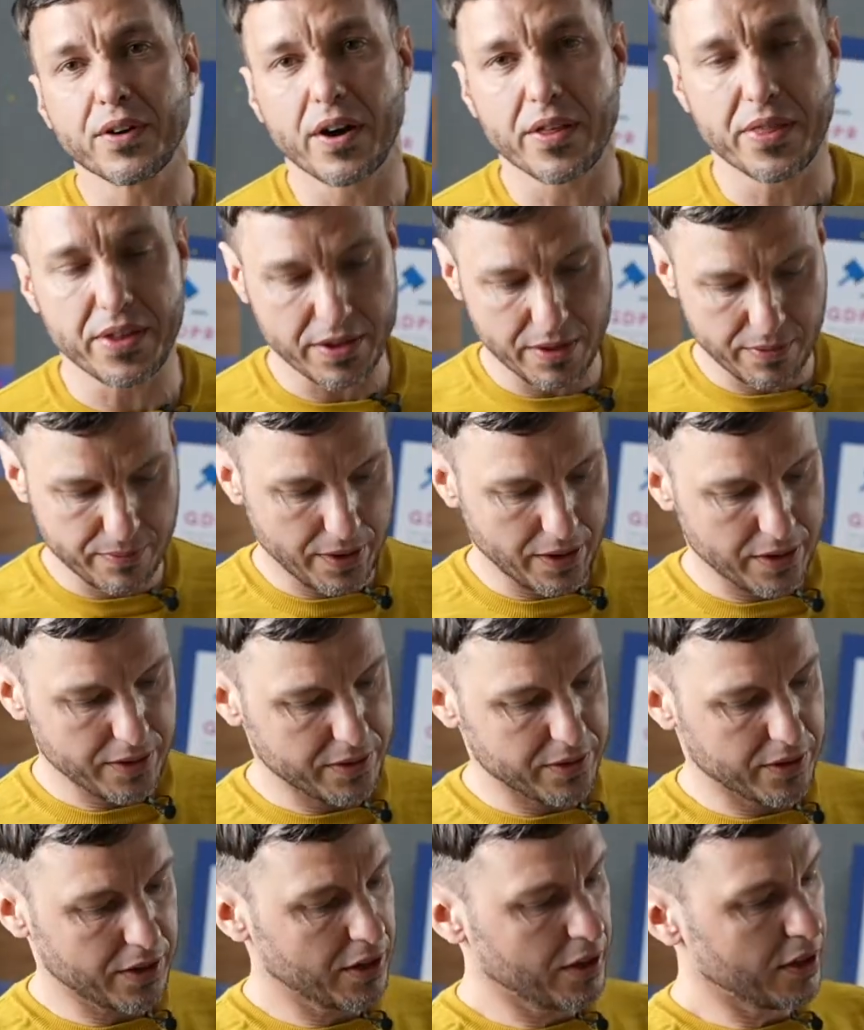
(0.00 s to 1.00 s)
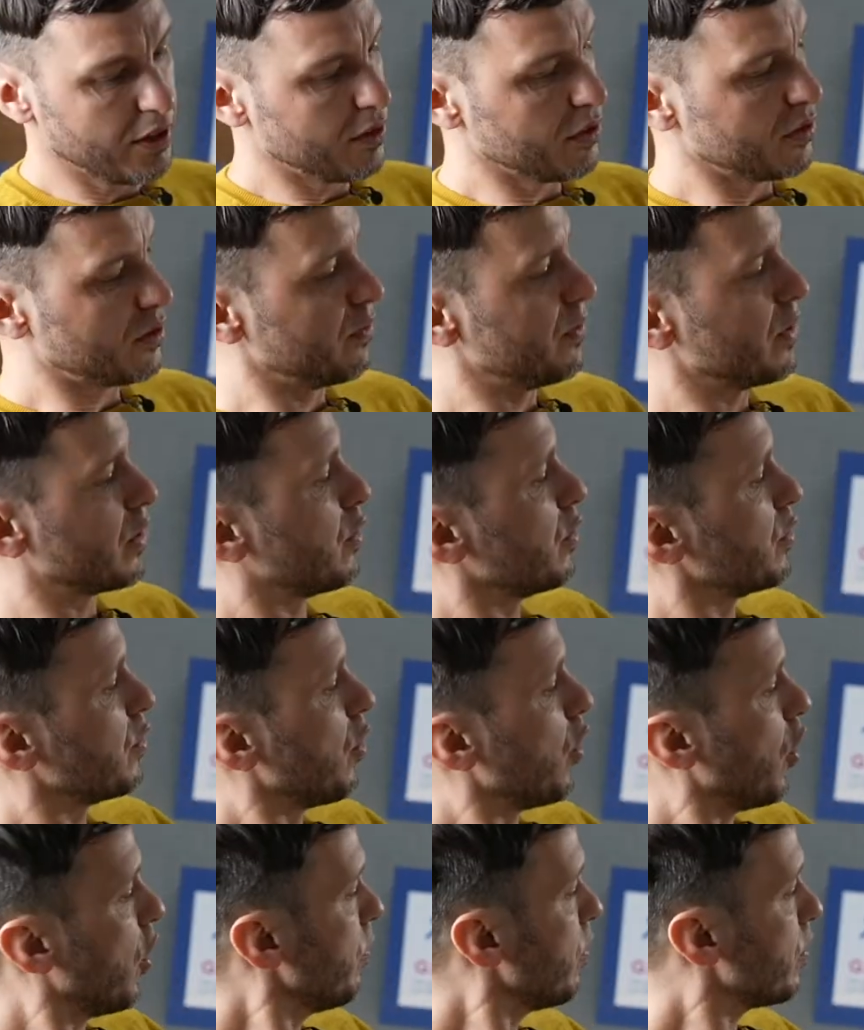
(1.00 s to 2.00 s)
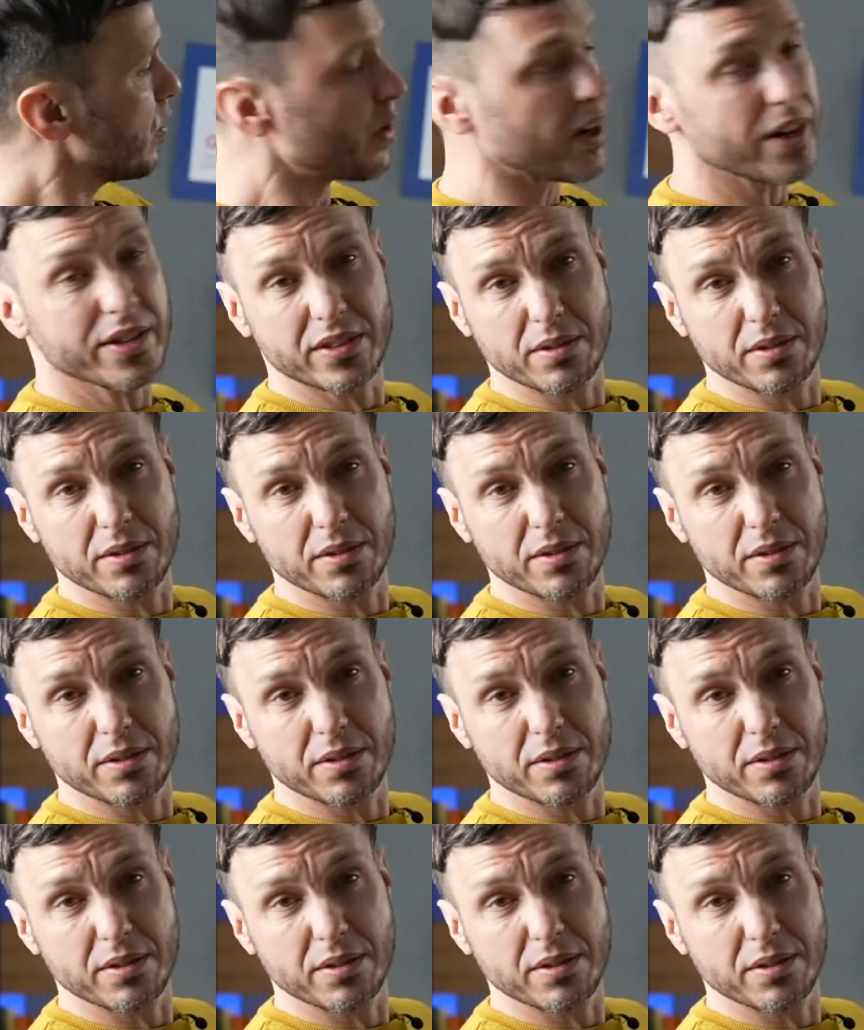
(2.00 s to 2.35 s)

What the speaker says: the event. So we could override the